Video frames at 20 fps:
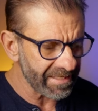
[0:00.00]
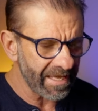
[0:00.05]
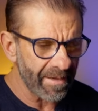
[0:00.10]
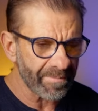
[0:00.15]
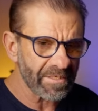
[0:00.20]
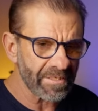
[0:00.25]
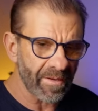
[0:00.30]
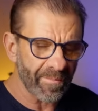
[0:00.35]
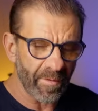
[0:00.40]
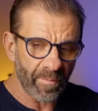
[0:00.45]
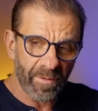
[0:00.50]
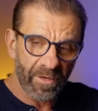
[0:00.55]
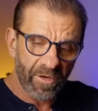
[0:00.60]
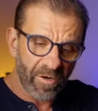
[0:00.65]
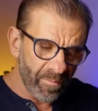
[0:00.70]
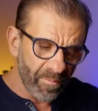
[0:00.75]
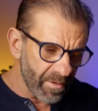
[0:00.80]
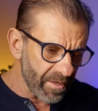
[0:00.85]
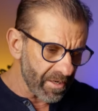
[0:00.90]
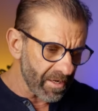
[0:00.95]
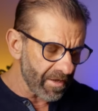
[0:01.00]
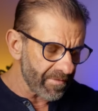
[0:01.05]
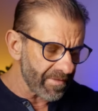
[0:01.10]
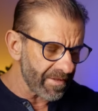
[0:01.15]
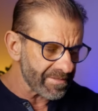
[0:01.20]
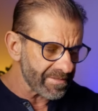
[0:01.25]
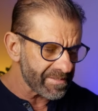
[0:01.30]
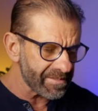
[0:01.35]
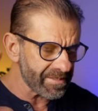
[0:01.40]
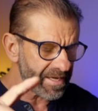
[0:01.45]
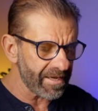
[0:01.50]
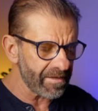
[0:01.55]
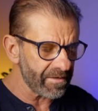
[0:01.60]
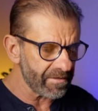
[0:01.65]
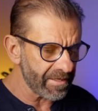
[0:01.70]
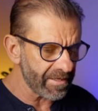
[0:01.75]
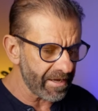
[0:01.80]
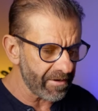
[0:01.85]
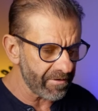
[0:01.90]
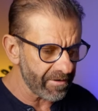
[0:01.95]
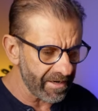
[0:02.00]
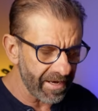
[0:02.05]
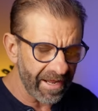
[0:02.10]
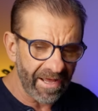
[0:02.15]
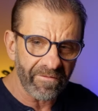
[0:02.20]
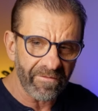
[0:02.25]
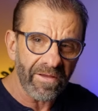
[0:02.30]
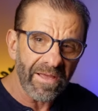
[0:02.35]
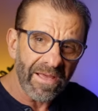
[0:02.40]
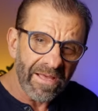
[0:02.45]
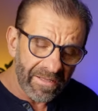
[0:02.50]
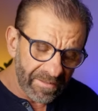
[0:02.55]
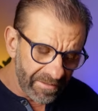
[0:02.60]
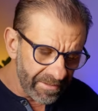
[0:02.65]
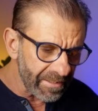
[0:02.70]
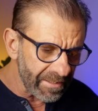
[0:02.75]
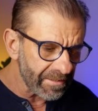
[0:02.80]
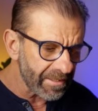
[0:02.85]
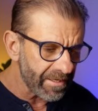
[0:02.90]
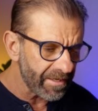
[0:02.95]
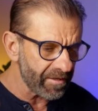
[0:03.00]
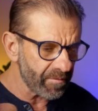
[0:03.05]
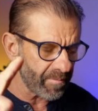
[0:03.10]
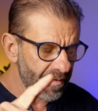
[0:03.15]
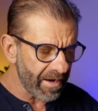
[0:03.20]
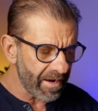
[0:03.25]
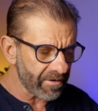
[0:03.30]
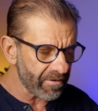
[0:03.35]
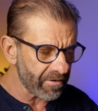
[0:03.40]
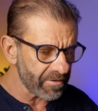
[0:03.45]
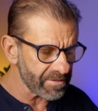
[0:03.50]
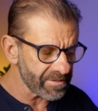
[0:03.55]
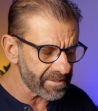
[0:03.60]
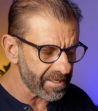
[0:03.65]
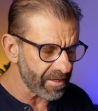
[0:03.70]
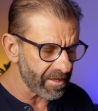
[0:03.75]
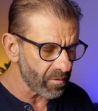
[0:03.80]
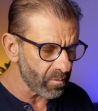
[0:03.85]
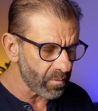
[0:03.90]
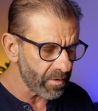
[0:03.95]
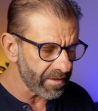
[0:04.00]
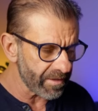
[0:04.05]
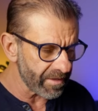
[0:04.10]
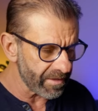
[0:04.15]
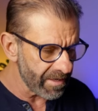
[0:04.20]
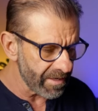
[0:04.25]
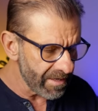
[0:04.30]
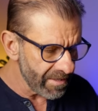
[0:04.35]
laptop appear big and then scale down and have Leela in the background scale with it.